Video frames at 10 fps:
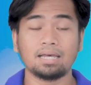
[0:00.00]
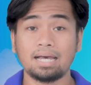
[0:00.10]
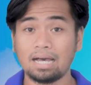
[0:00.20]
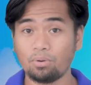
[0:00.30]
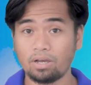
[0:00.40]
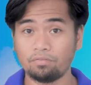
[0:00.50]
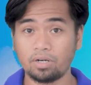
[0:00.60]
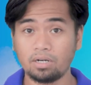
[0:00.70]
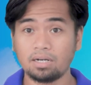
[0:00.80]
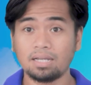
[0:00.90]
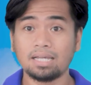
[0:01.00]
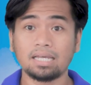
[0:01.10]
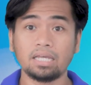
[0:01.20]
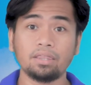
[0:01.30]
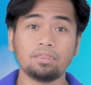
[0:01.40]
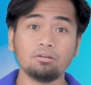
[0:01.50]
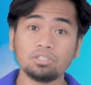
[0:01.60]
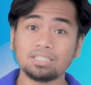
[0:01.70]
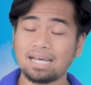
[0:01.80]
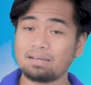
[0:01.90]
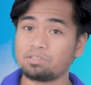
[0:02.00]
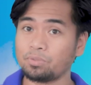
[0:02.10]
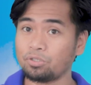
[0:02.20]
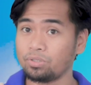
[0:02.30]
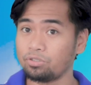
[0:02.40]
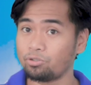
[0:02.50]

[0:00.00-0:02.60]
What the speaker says: However, in those times between